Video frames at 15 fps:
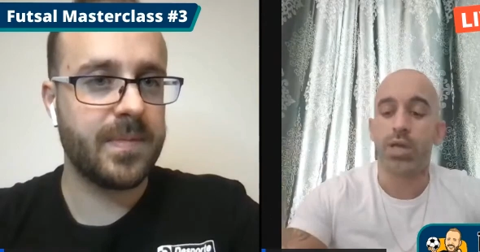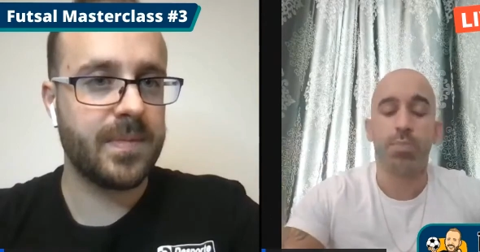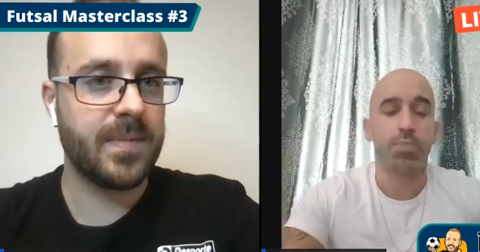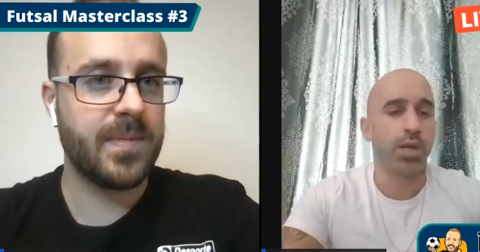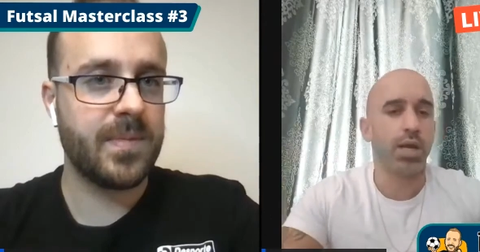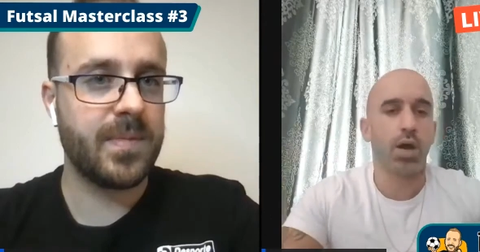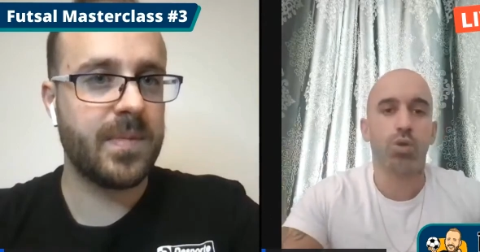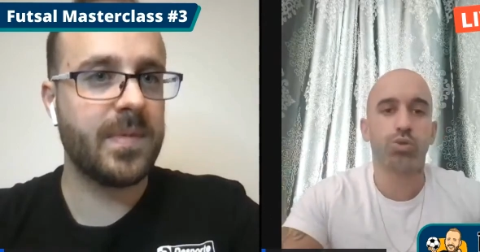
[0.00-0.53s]
Speaker 1: He
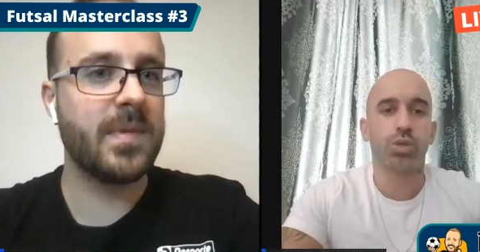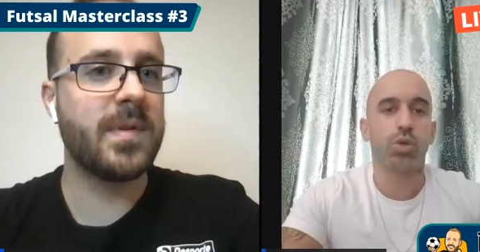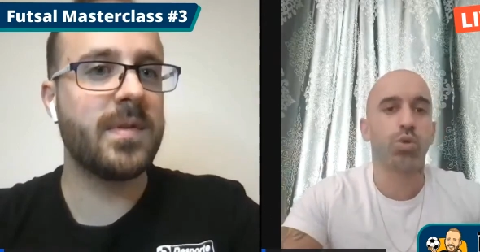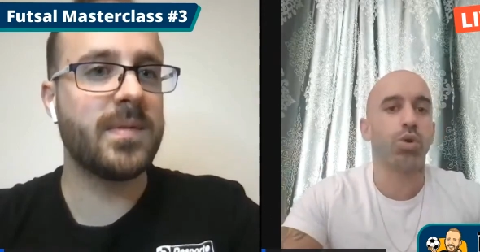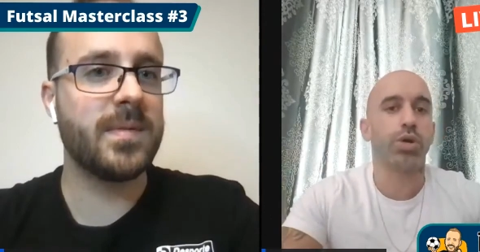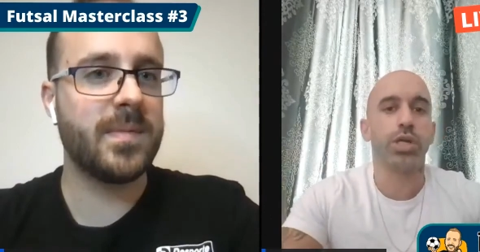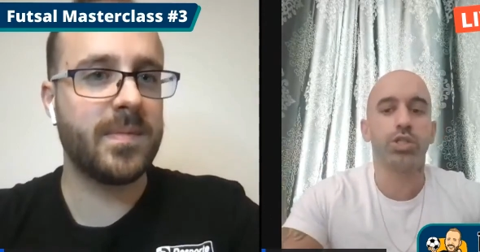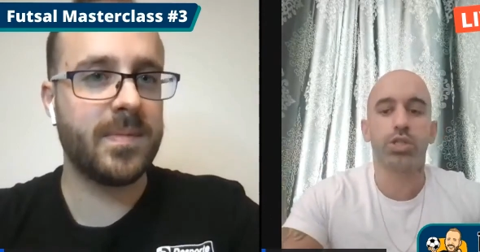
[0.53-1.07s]
played also in
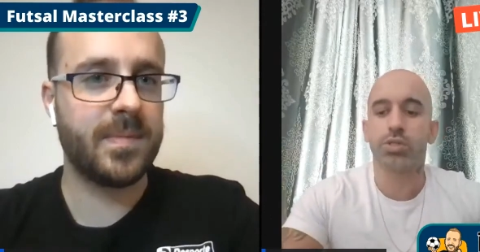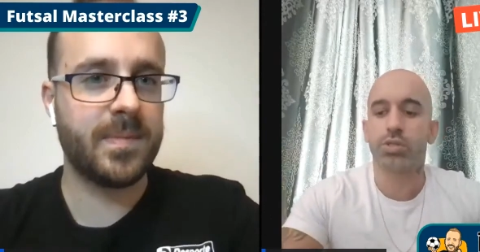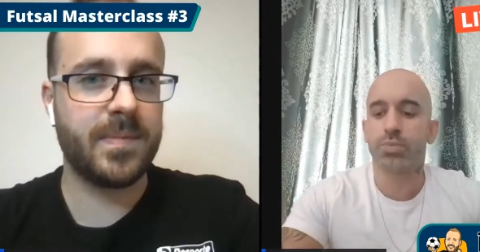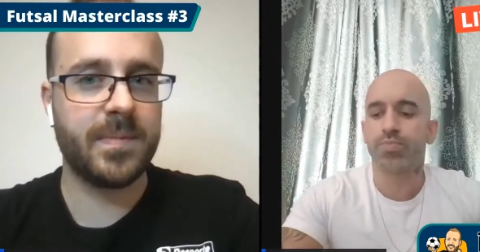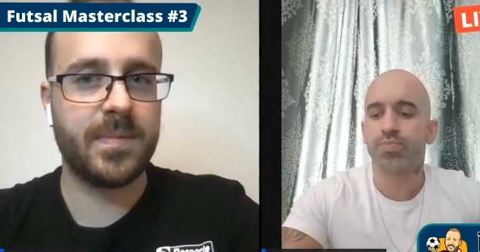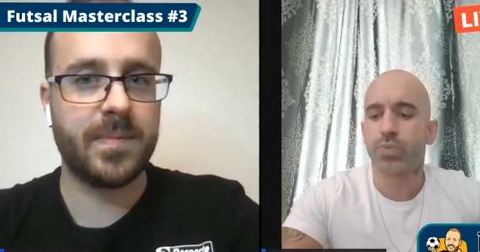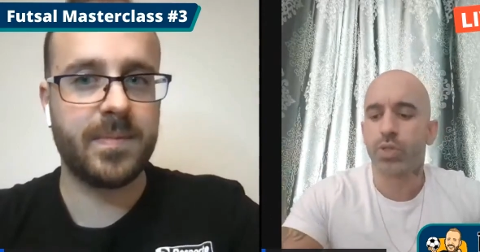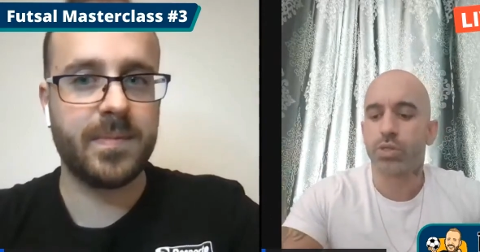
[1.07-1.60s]
Corinthians
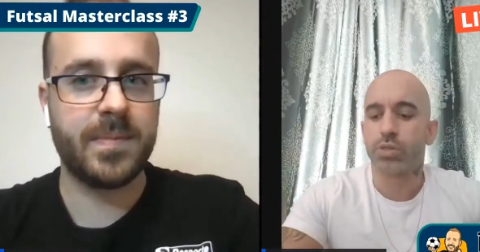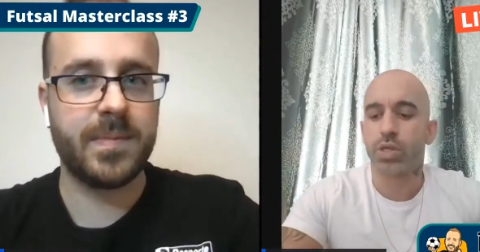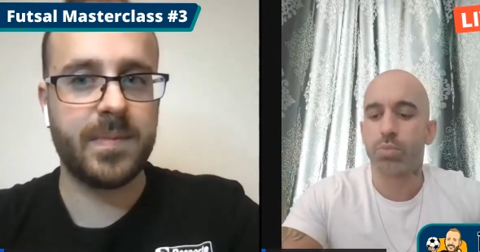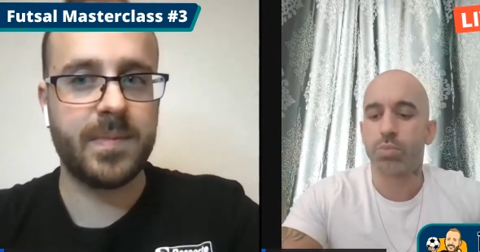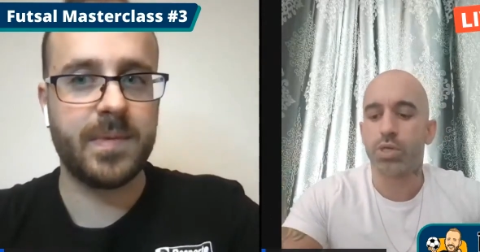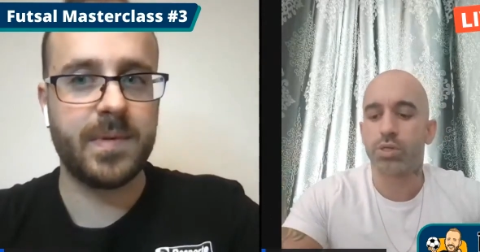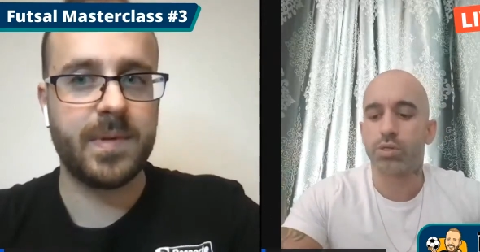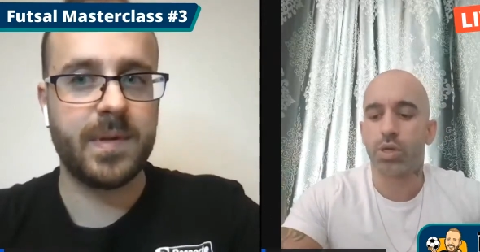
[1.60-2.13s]

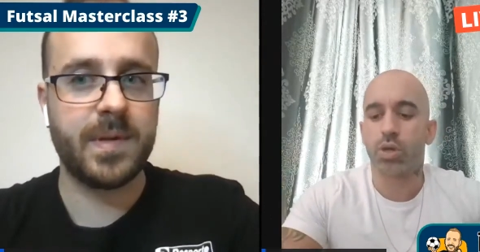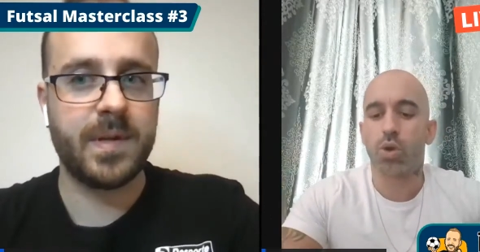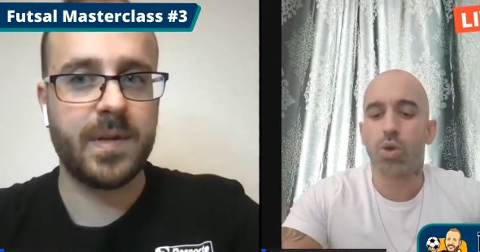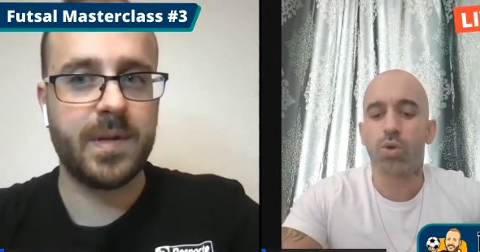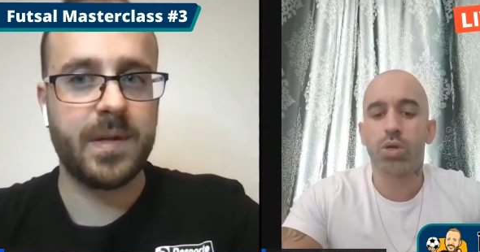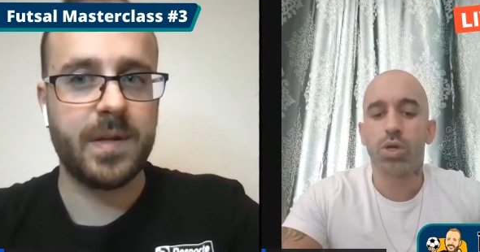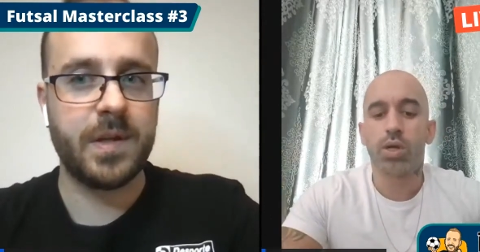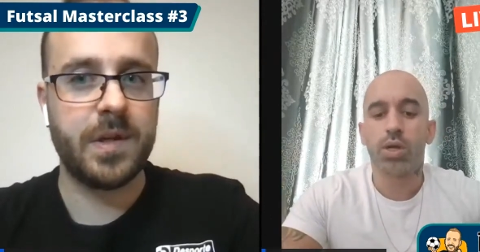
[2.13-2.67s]
some years
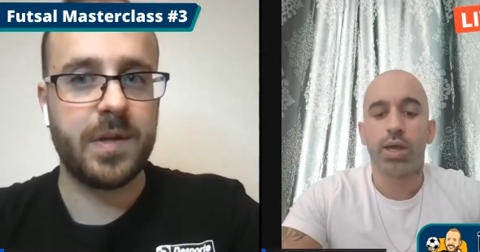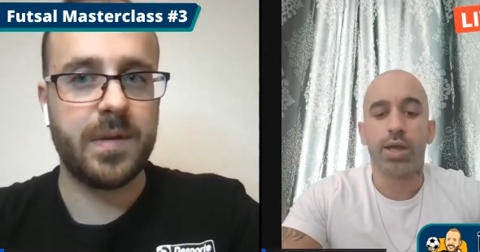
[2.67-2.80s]
ago,